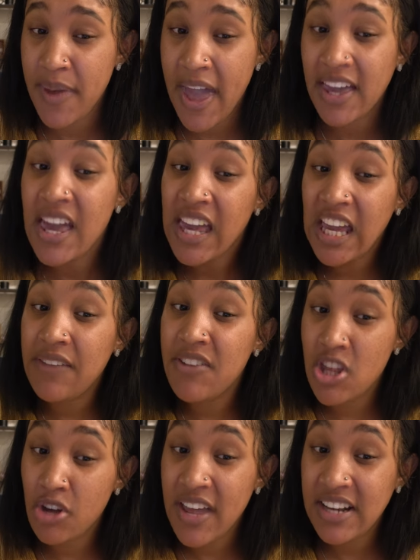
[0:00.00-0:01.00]
bag. Even
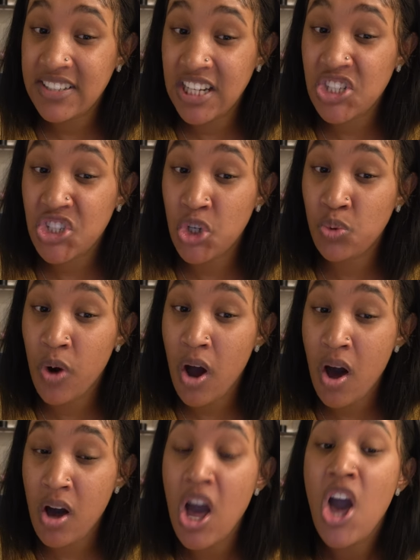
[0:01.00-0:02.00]
though they did you
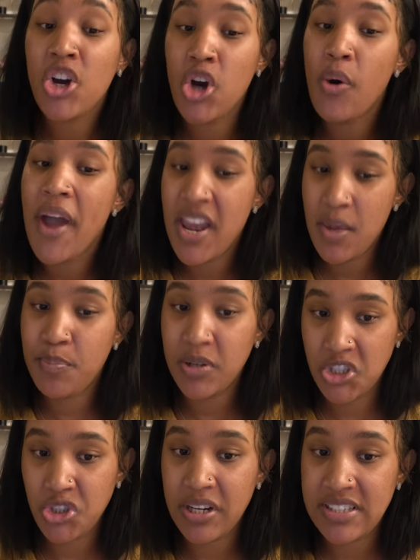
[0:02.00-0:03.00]
wrong, go ahead and
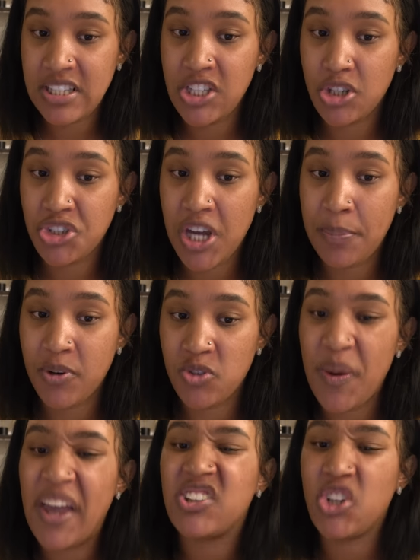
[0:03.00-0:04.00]
put trust in your shepherd's
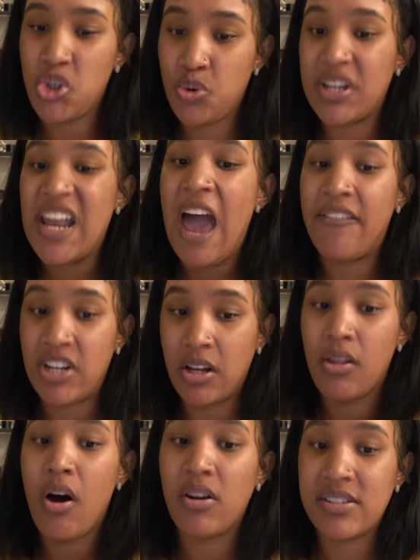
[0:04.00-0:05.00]
bag so you can have it
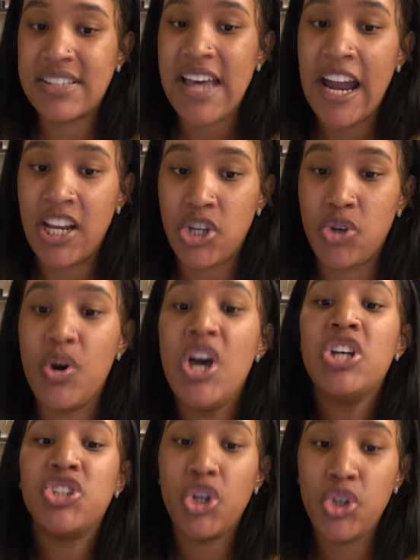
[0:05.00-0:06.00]
alongside of you.
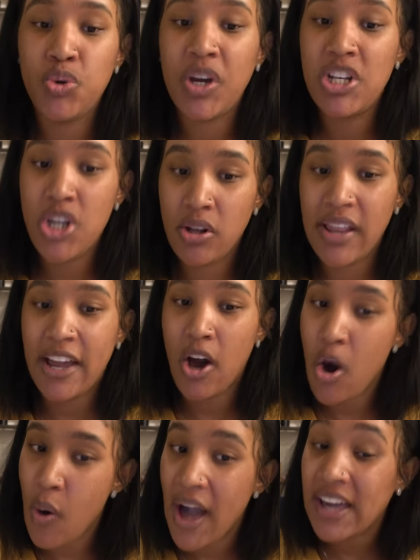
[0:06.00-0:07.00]
So you can know like,
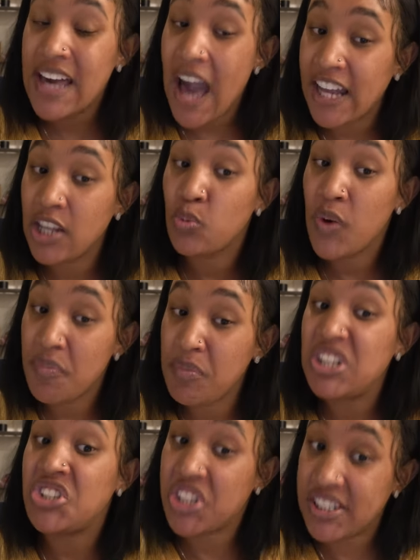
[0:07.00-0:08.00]
oh, I got it with
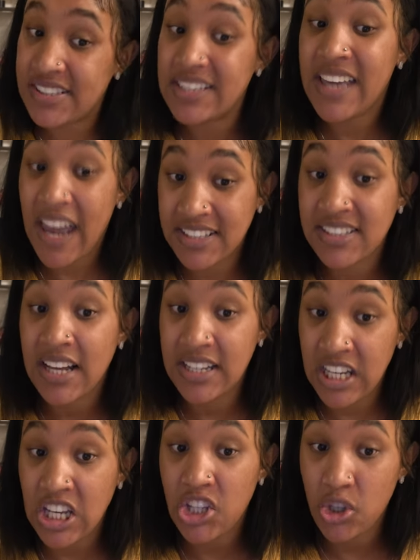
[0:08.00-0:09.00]
me just in case I
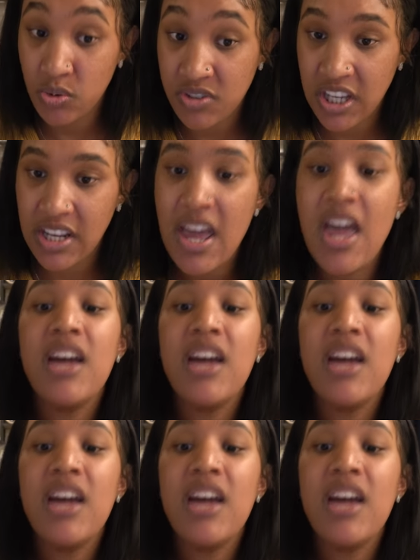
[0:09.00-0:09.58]
need to use it.